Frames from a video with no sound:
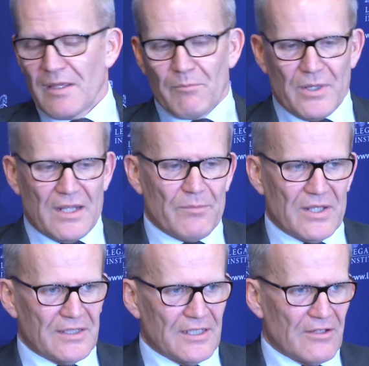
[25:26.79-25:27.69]
But,
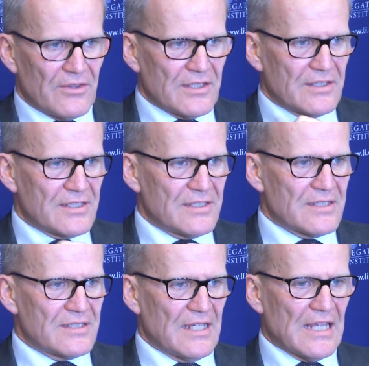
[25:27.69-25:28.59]
but you know, th this
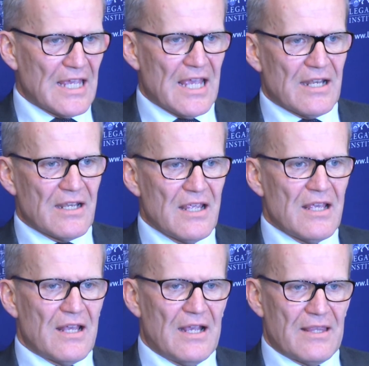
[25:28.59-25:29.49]
is, again,
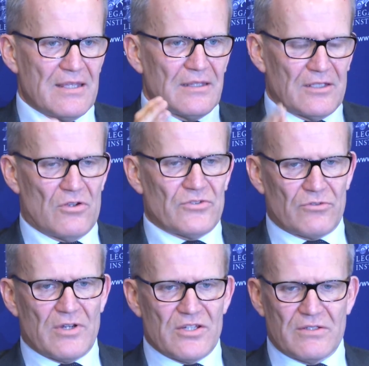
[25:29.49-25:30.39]
I think the
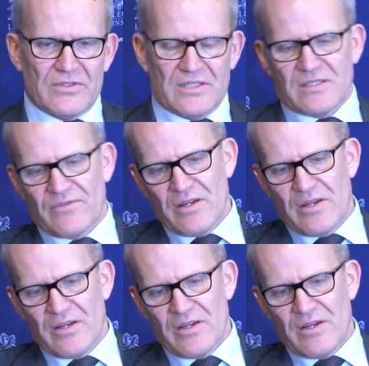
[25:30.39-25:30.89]
concentration of this is very